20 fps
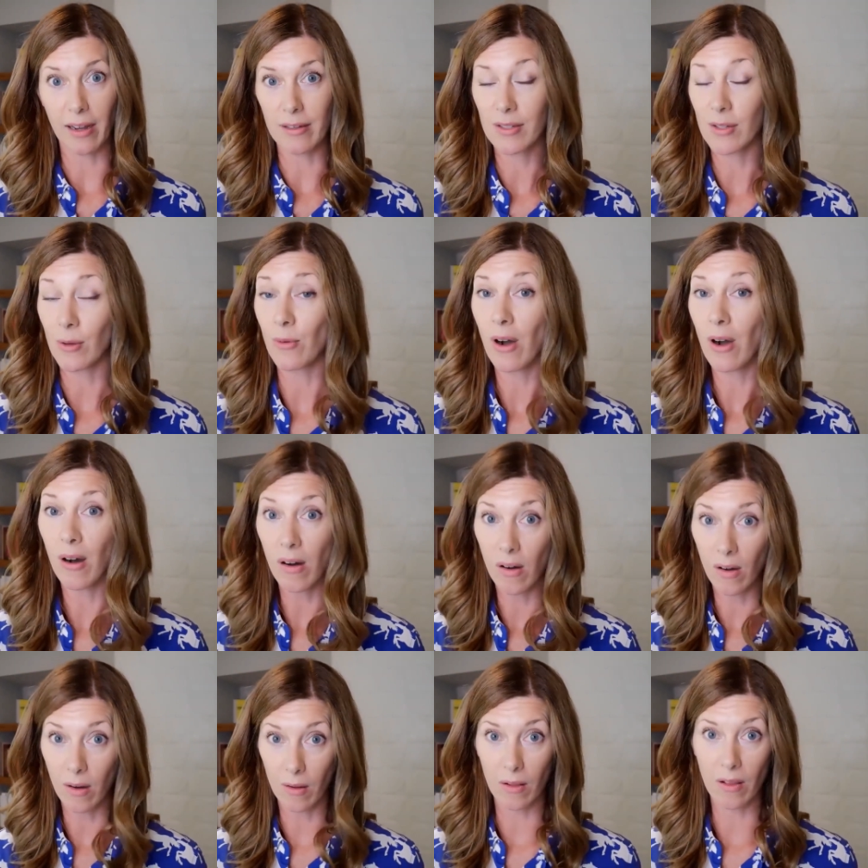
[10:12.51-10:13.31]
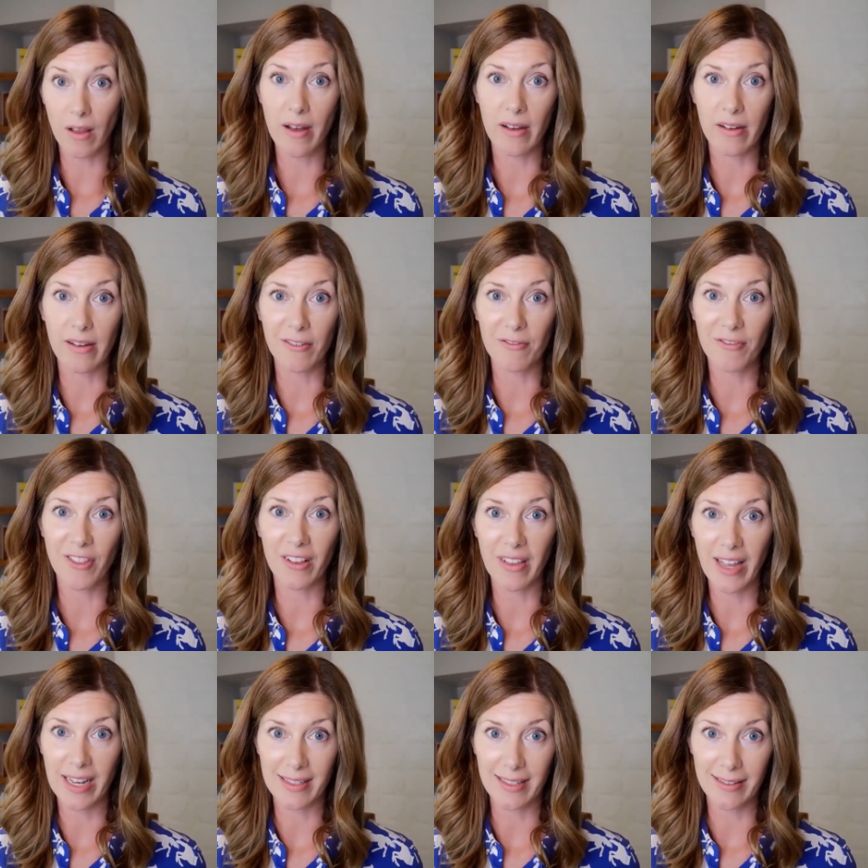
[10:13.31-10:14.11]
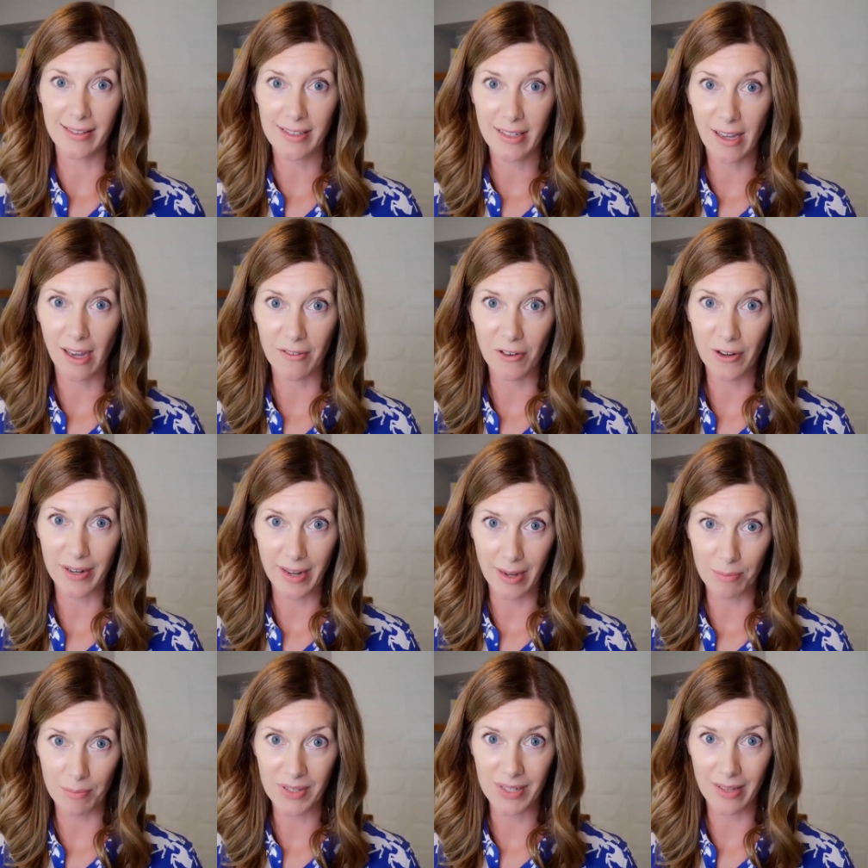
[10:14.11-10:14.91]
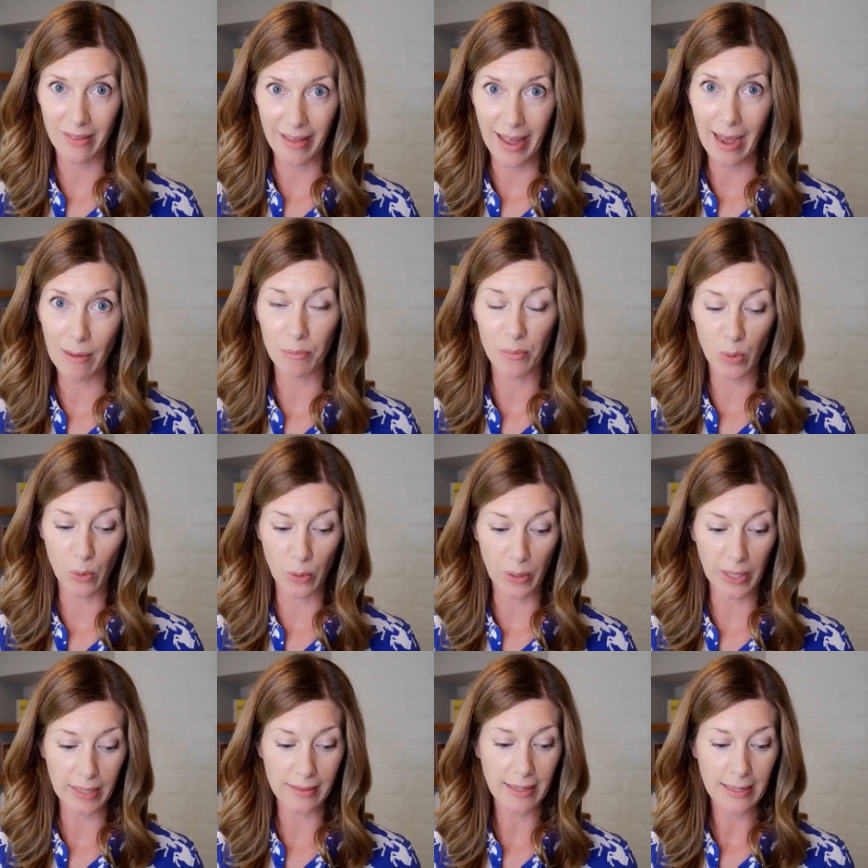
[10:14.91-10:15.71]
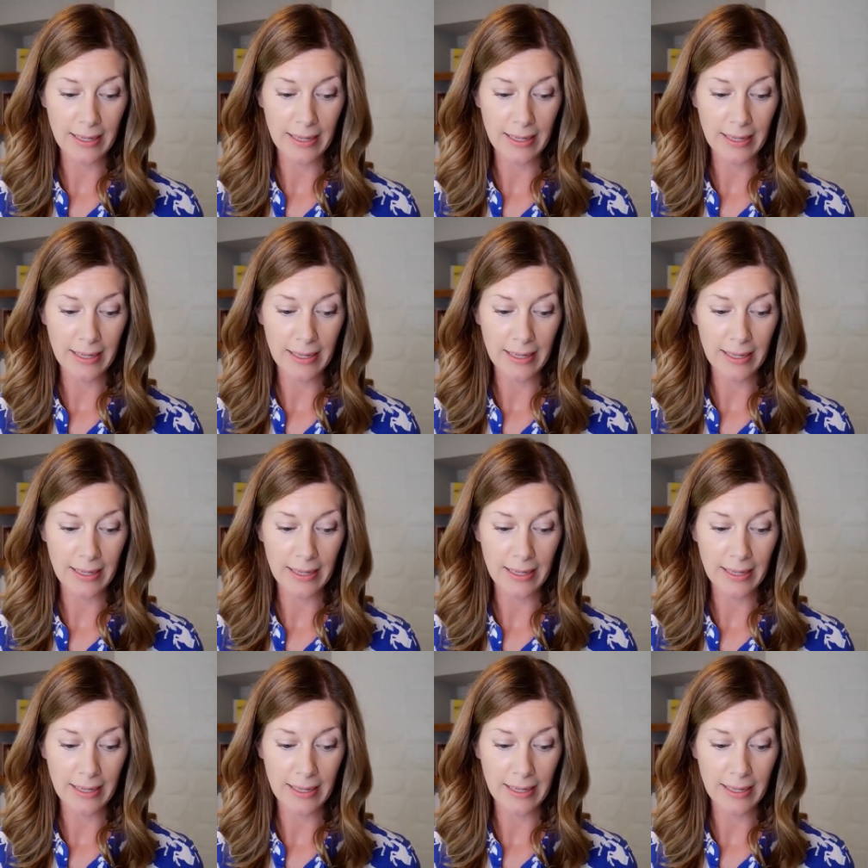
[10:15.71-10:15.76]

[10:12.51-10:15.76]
So, all of the lessons covered up to that point.